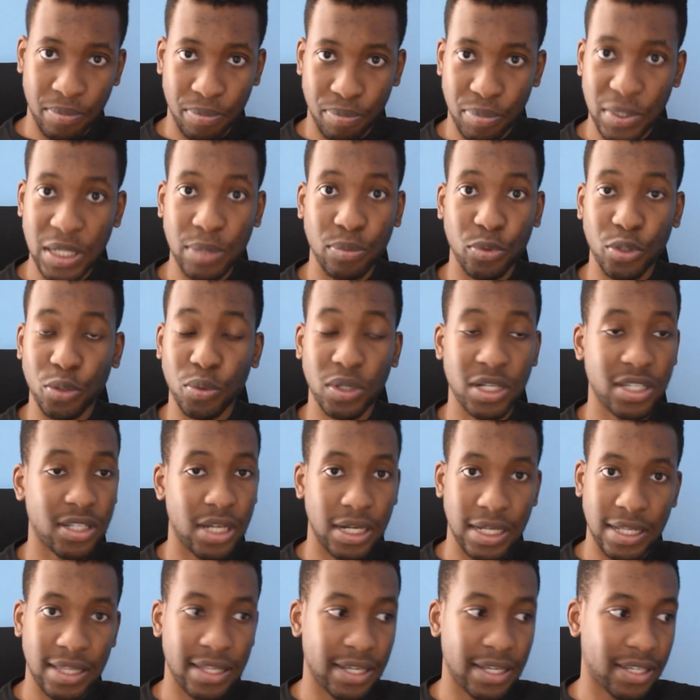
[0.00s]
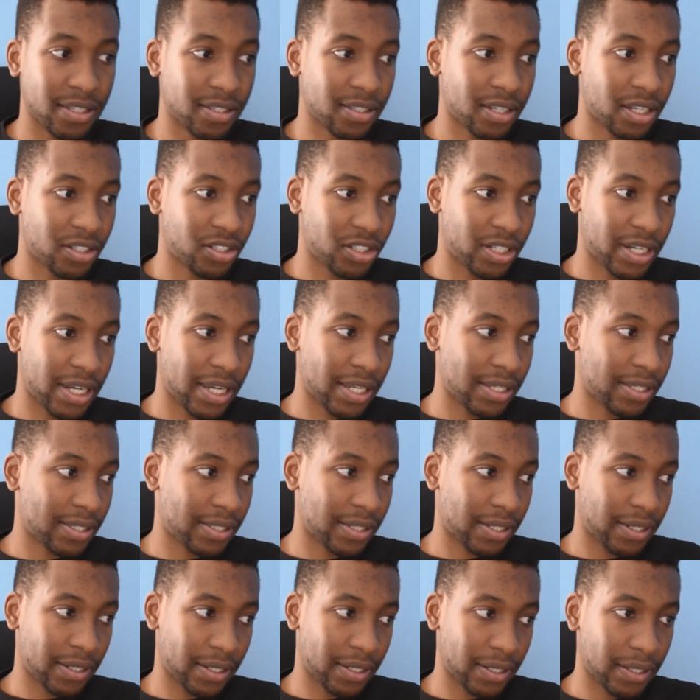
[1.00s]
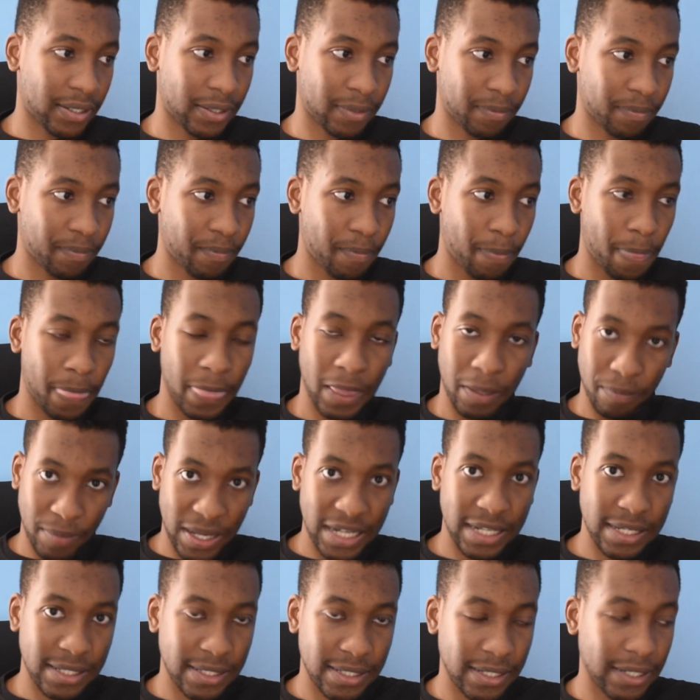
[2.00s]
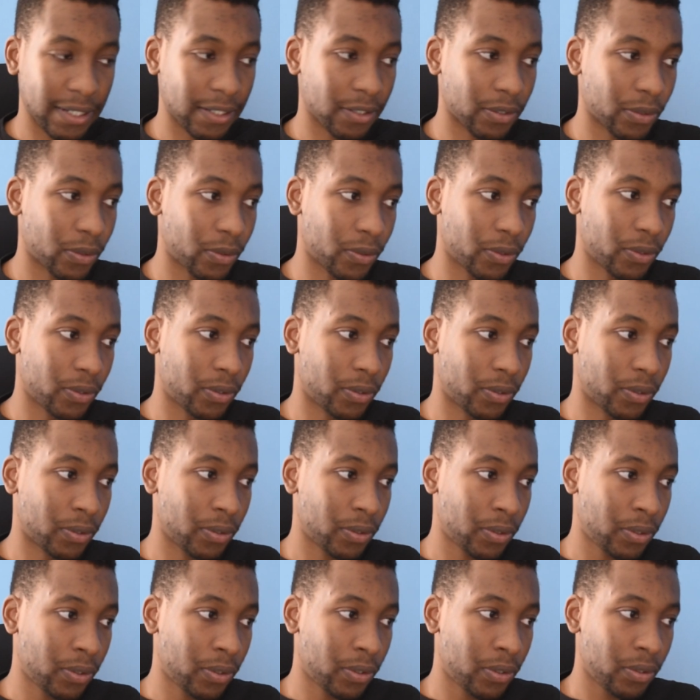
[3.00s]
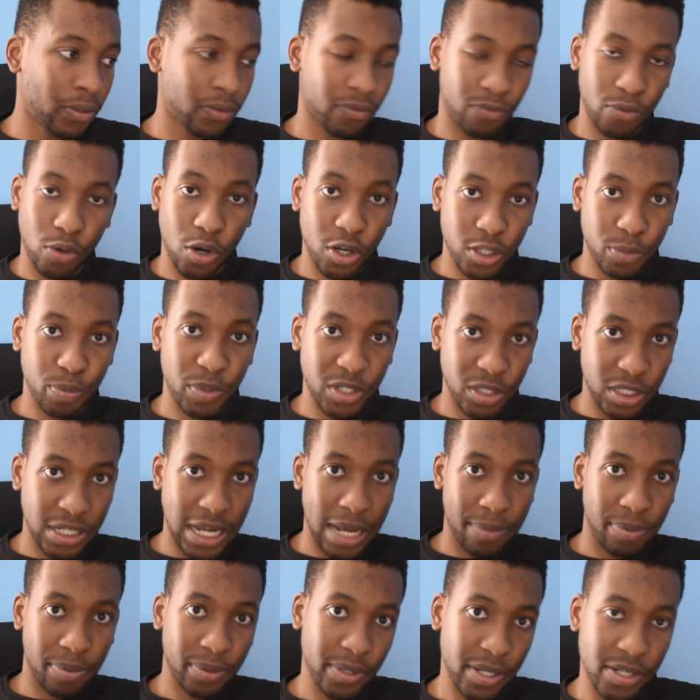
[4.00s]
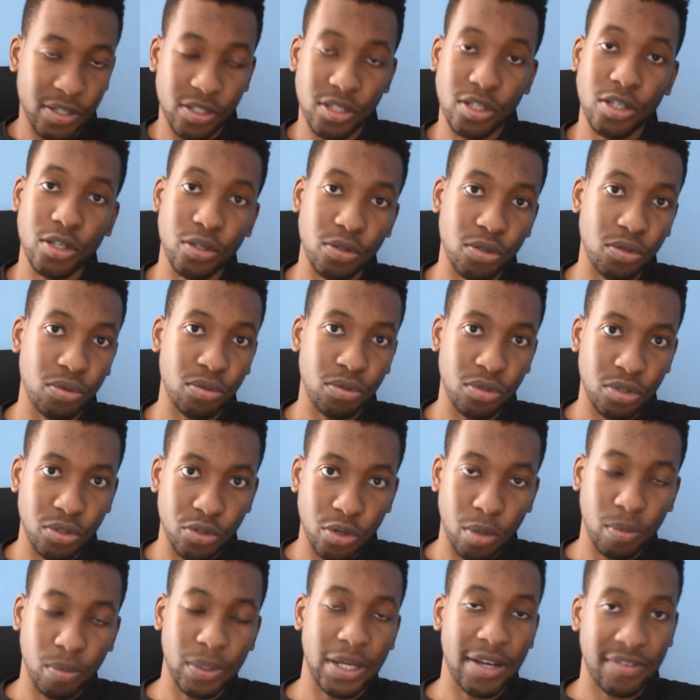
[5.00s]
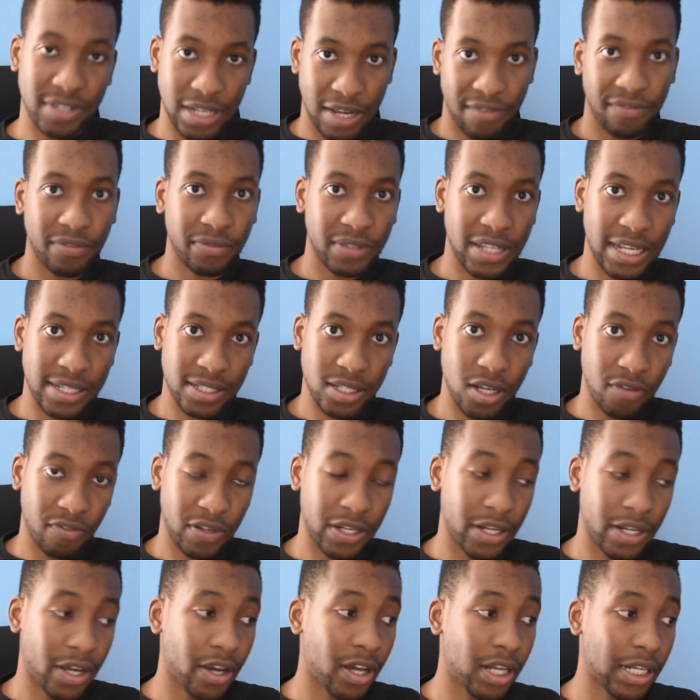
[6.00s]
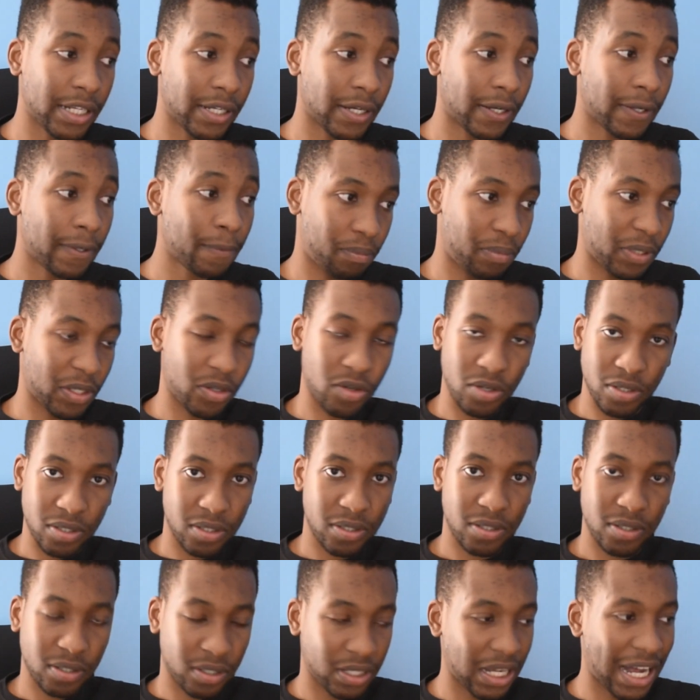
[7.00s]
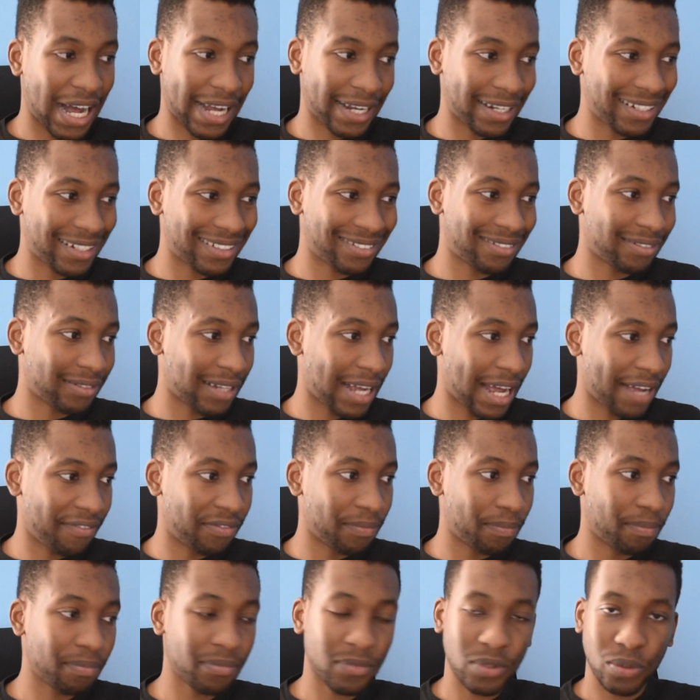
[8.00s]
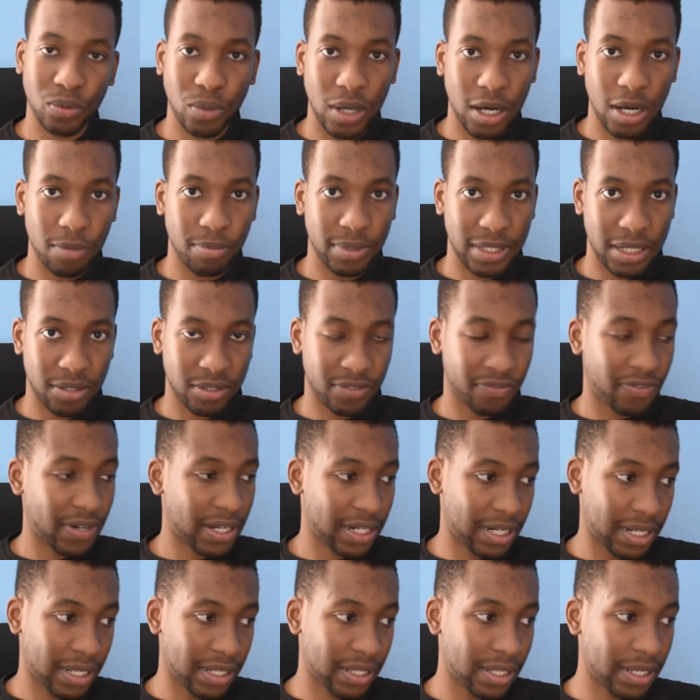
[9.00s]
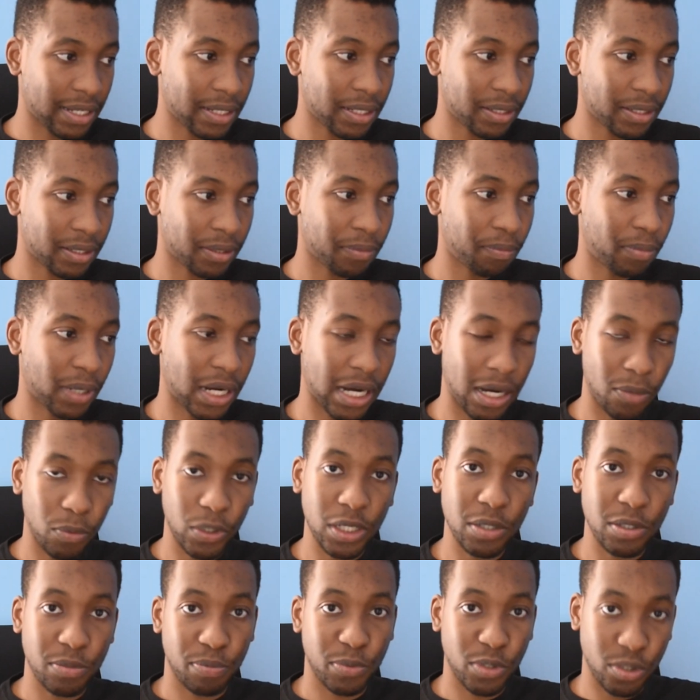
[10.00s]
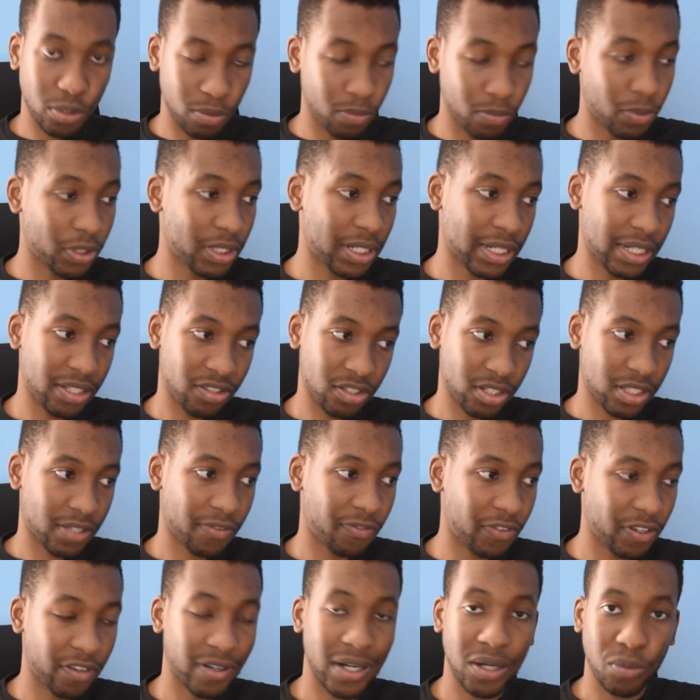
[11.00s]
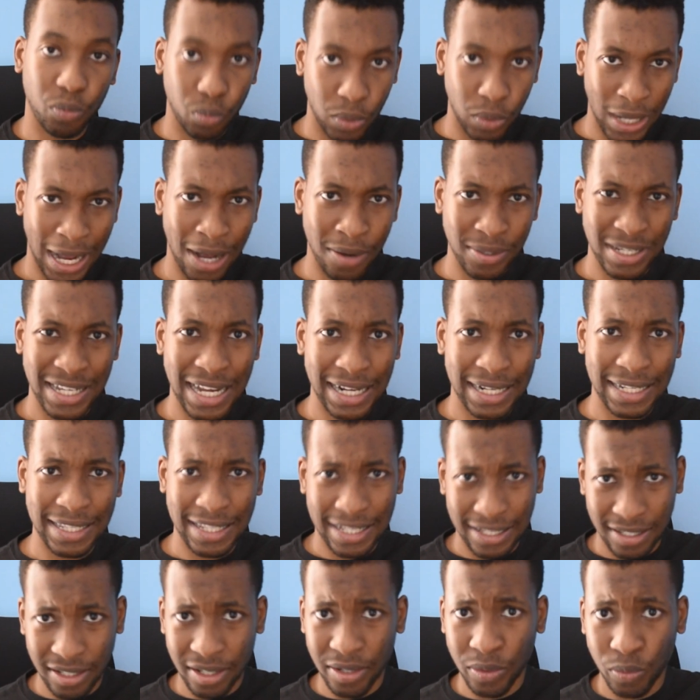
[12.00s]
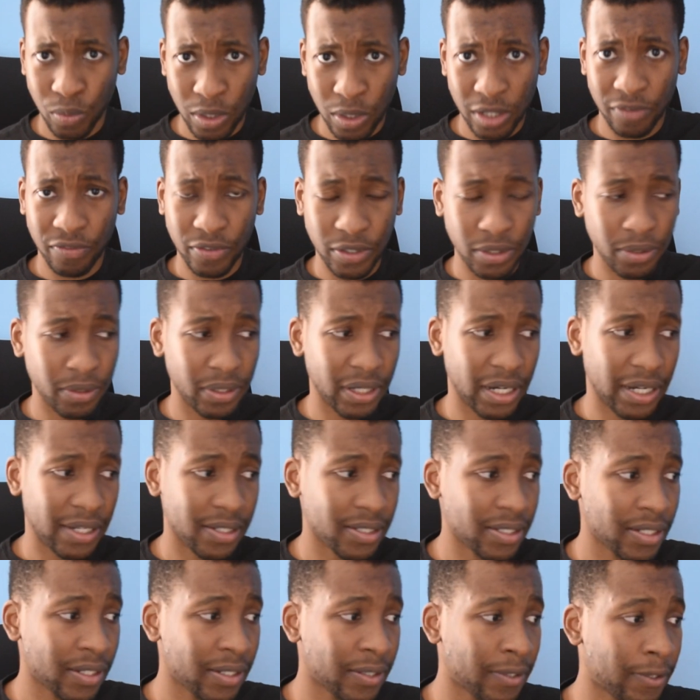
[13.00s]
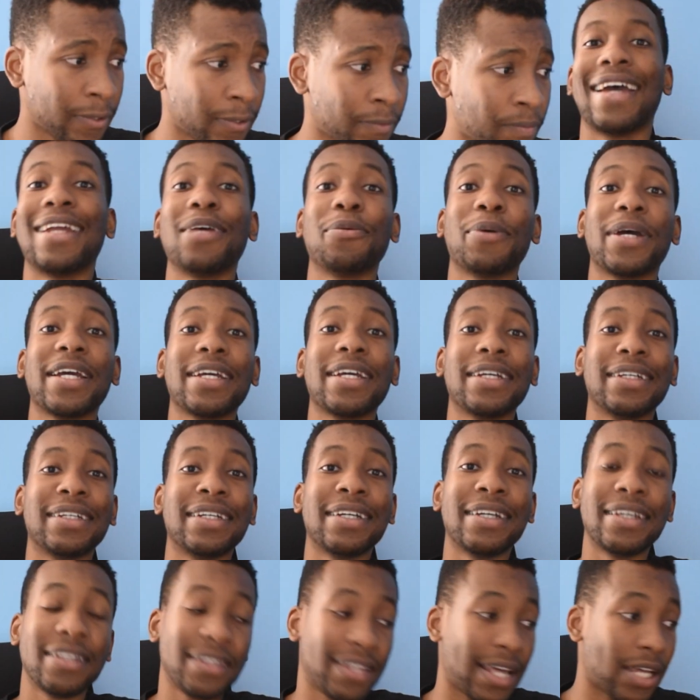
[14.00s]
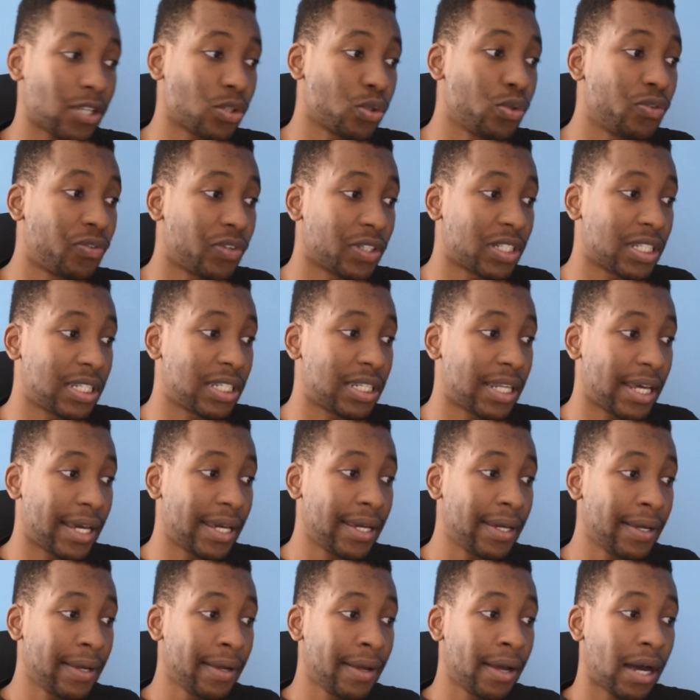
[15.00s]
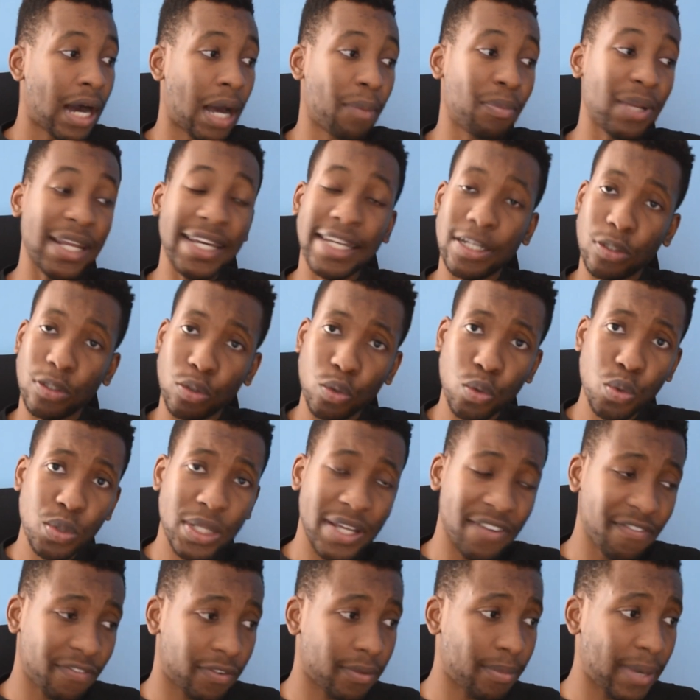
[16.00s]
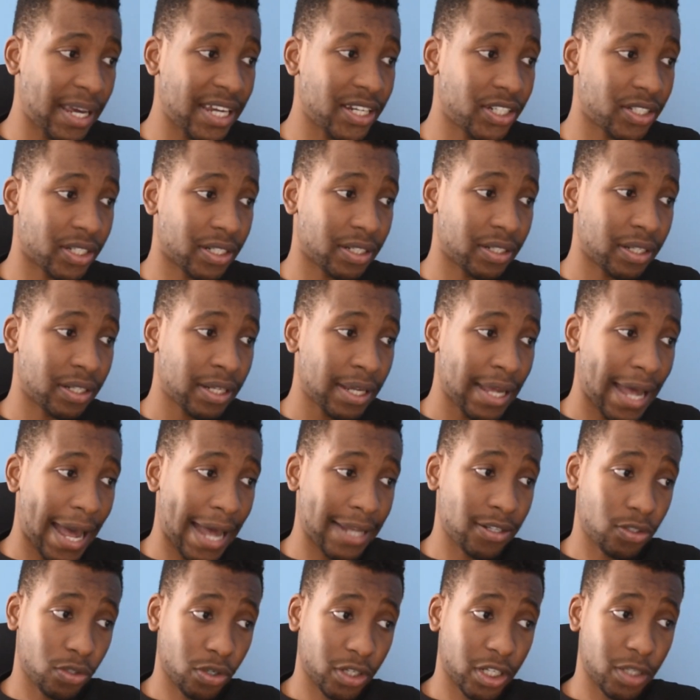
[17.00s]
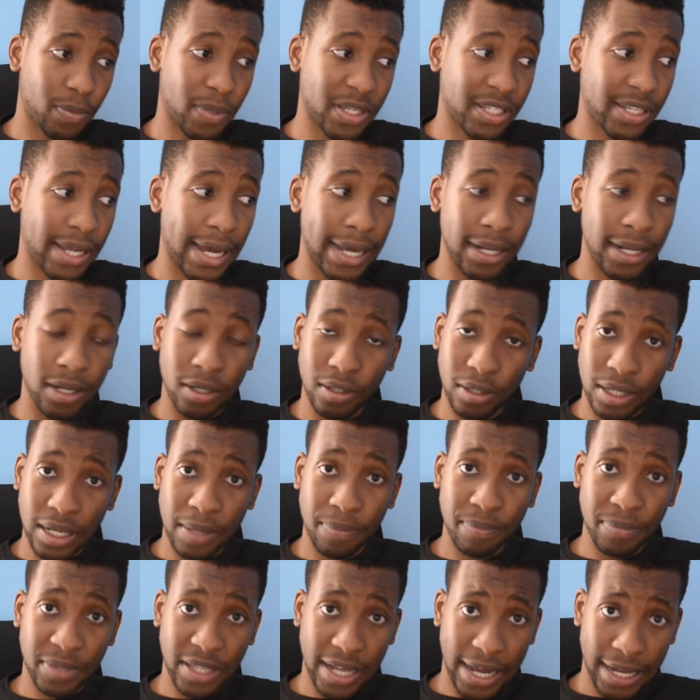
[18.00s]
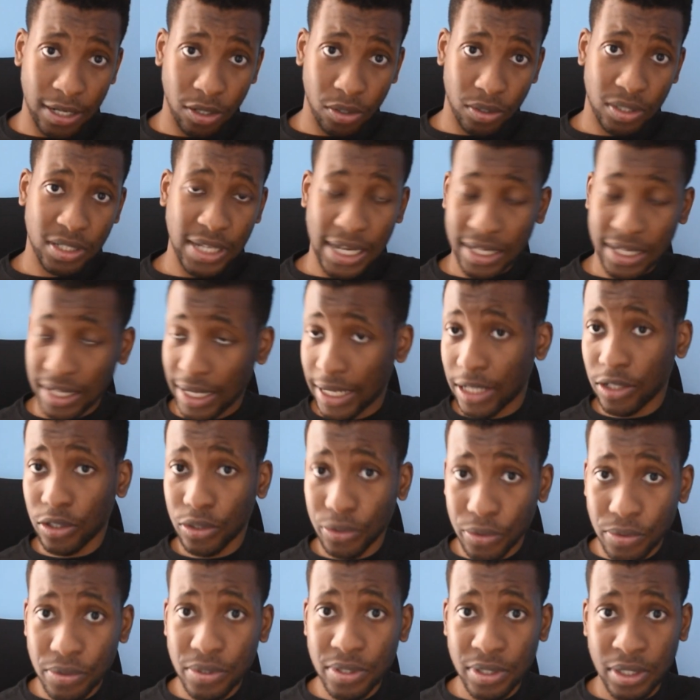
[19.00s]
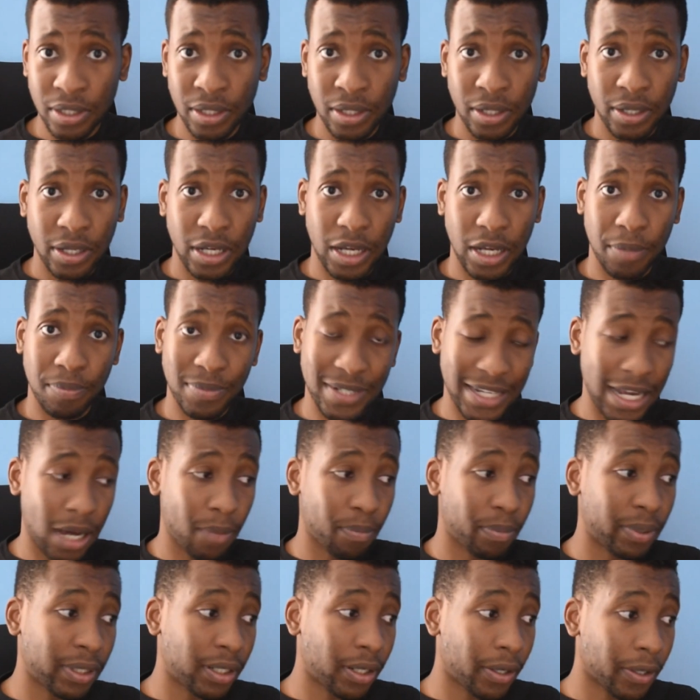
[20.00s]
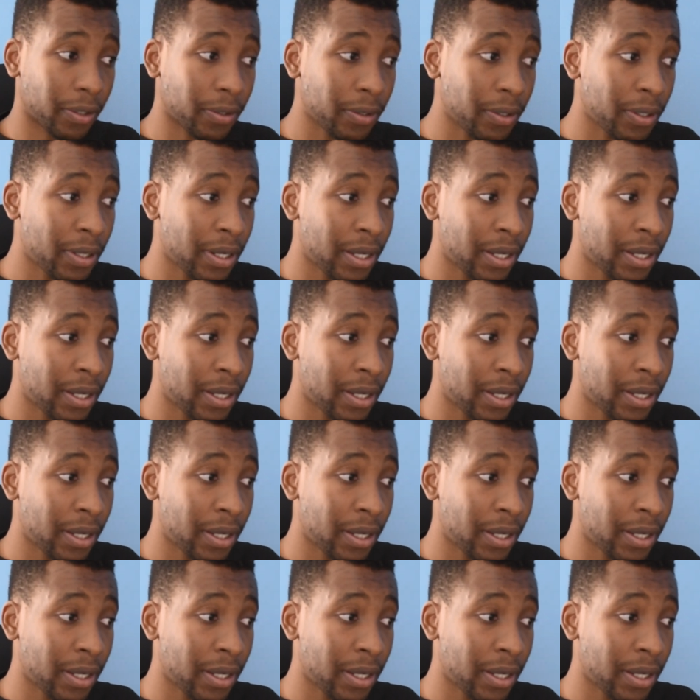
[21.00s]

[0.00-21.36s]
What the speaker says: people who want to study things such as medicine, or for Oxbridge applicants who normally have to have their stuff in earlier, because I haven't quite been able to find anything, but I want to do more digging just to figure out how exactly this is going to work for you guys. Anyway, that's all for today. I'm linking all the information and documents that I looked at, that I used down below.